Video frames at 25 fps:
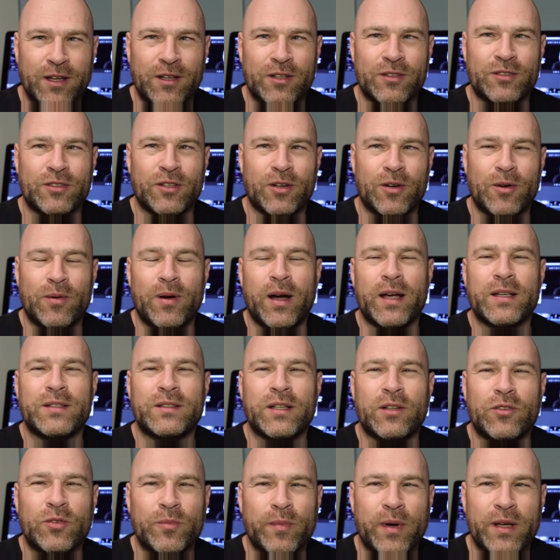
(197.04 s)
so I
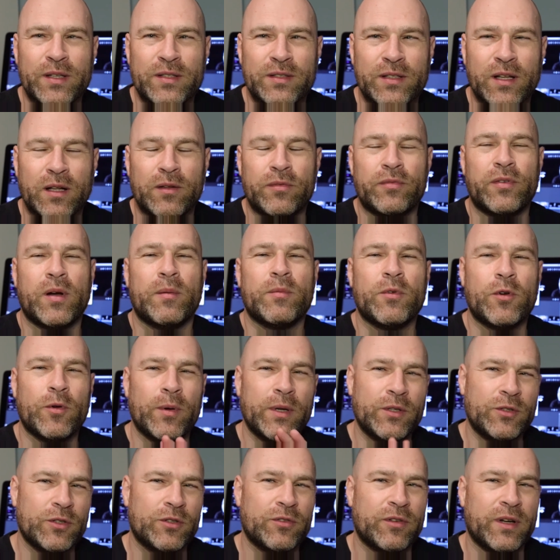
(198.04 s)
said to myself, I'm
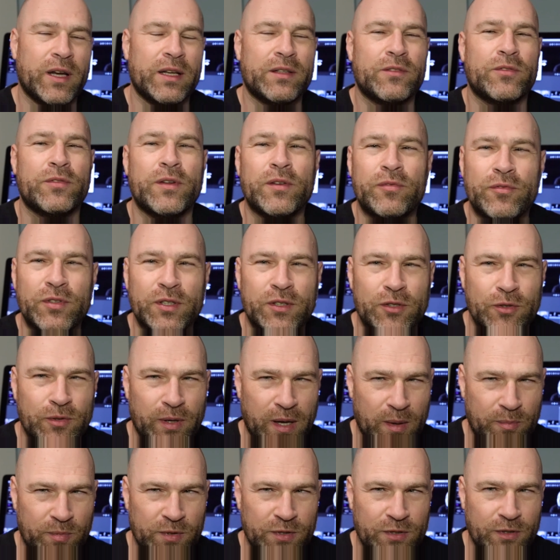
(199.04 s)
going to create 52
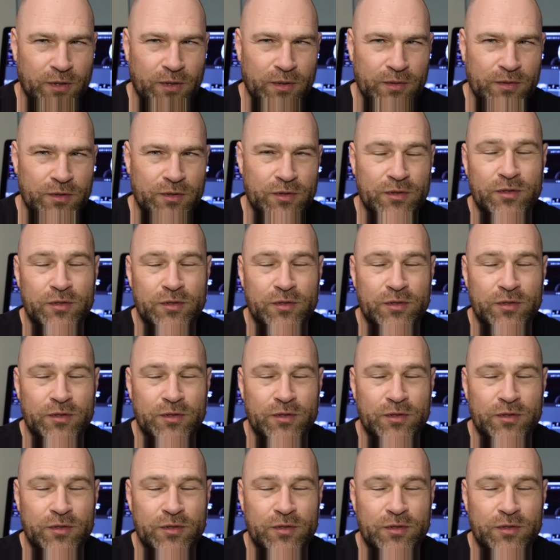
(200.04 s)
episodes,